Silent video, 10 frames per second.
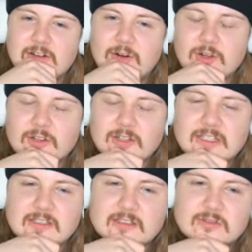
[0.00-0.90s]
All of
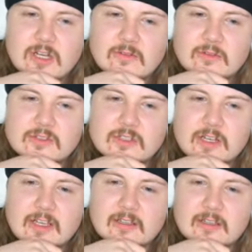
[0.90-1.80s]
these drivers like